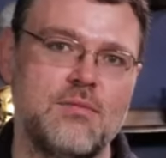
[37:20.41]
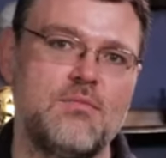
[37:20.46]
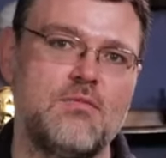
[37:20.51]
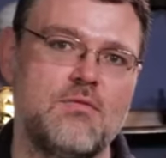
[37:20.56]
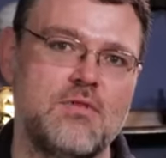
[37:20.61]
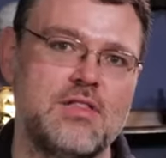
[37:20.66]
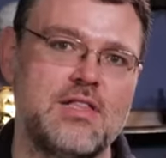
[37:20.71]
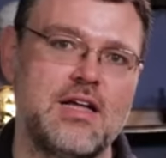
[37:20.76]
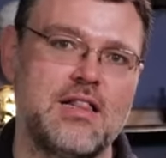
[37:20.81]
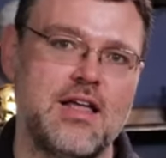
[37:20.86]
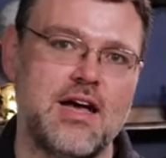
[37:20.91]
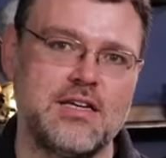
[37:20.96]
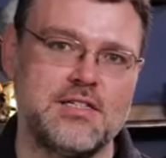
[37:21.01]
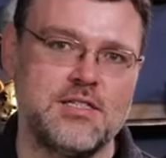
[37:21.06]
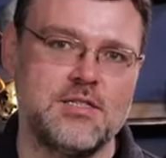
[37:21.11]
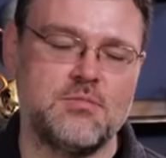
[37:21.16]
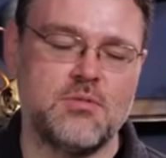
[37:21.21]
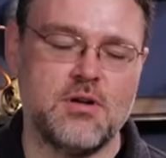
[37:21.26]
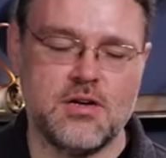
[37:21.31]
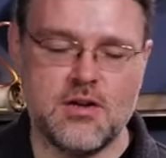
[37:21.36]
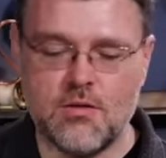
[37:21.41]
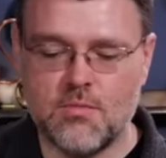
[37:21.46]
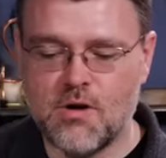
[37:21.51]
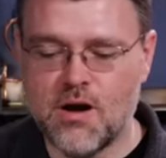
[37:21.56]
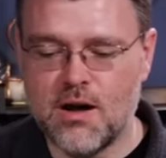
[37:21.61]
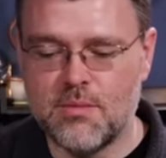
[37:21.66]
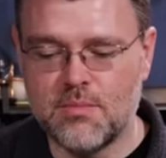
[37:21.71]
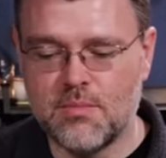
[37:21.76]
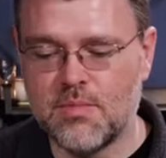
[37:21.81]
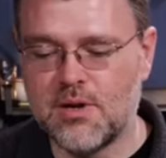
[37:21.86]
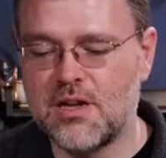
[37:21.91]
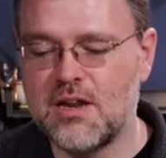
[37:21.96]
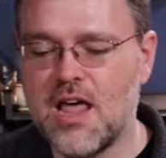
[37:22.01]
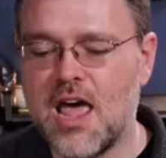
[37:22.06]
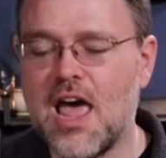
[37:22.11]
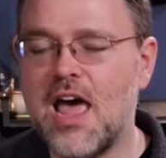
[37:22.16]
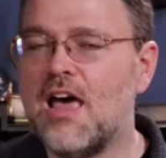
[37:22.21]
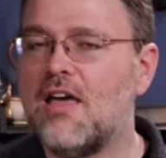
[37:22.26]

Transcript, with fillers: up and read that license plate no problem. But